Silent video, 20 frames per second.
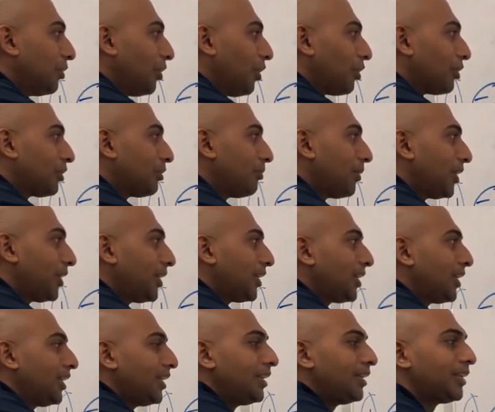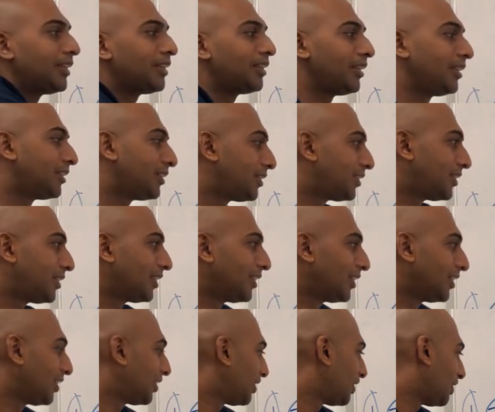will automatically decrease.
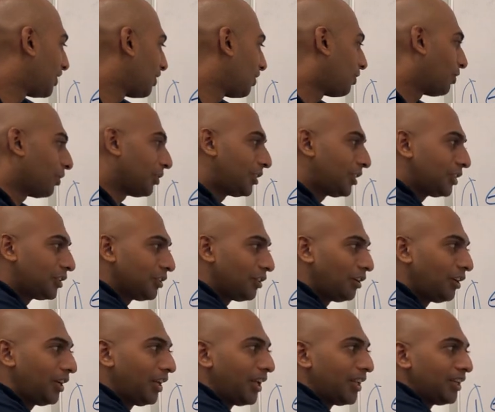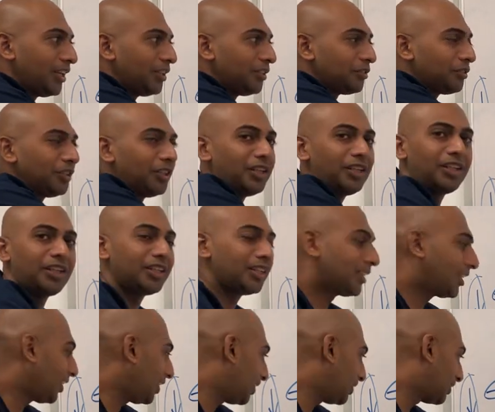Cortisol and insulin
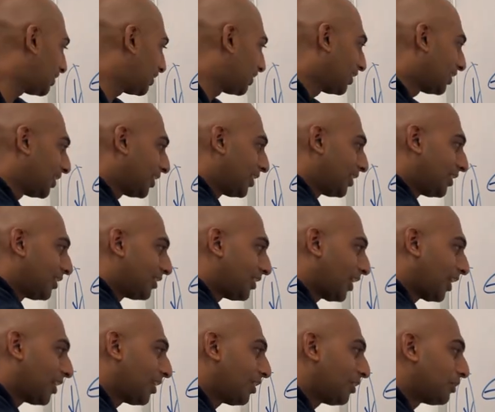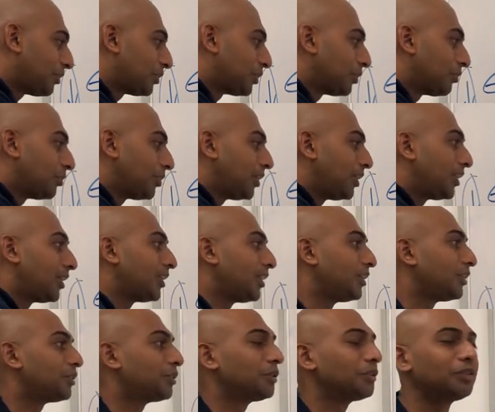increase, thyroid also will
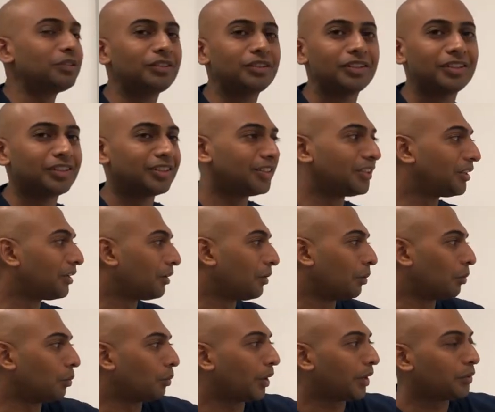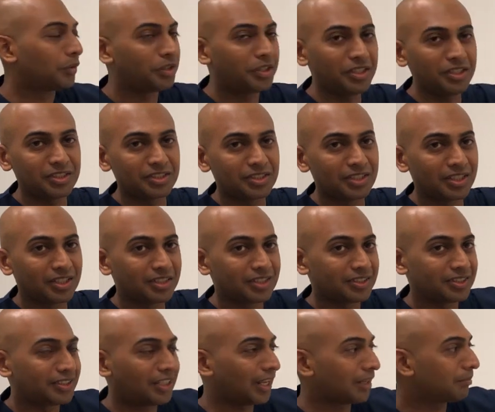decrease. So, when this
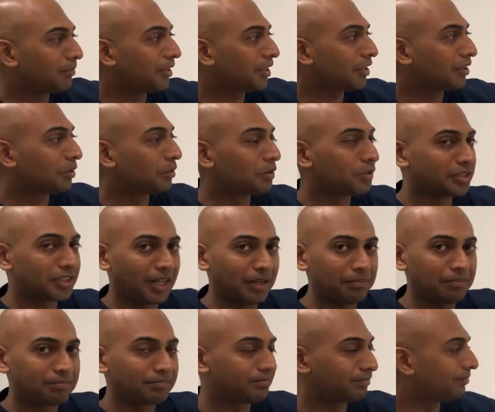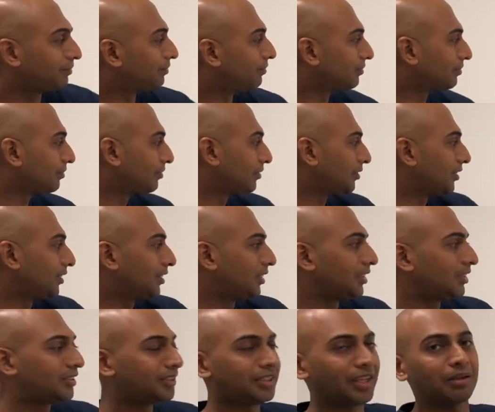segment goes up,
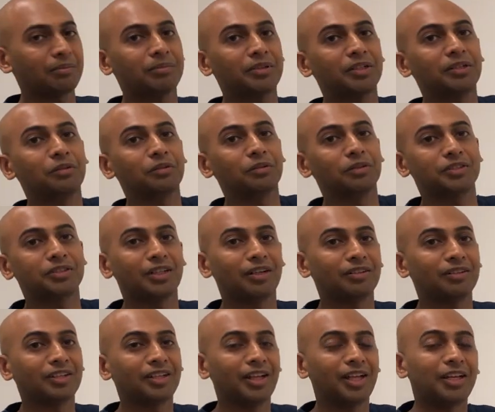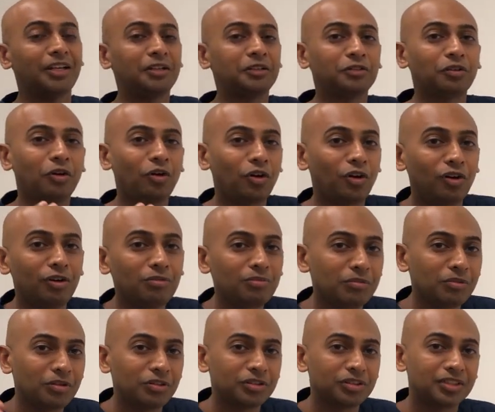this segment goes down. It is
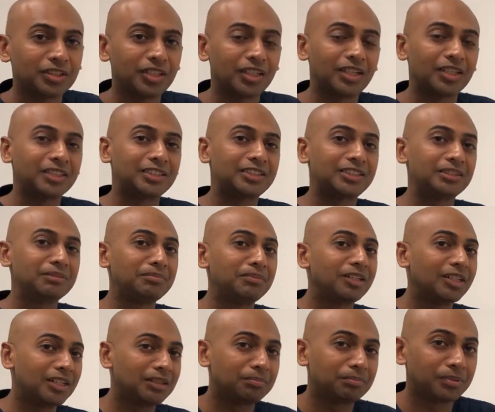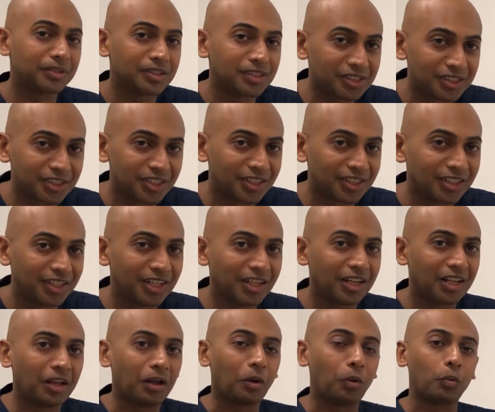almost a similar position
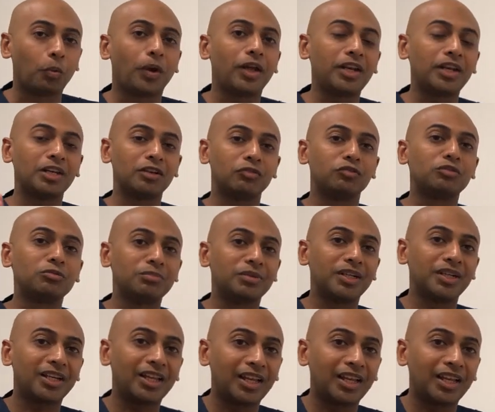when a woman